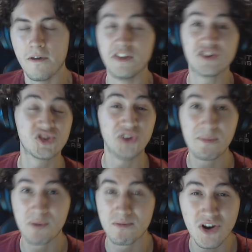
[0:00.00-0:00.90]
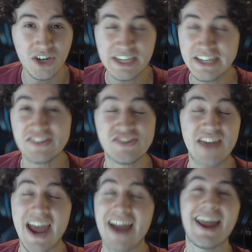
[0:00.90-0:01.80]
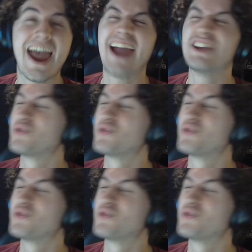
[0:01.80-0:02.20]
The sniper monkey is dead as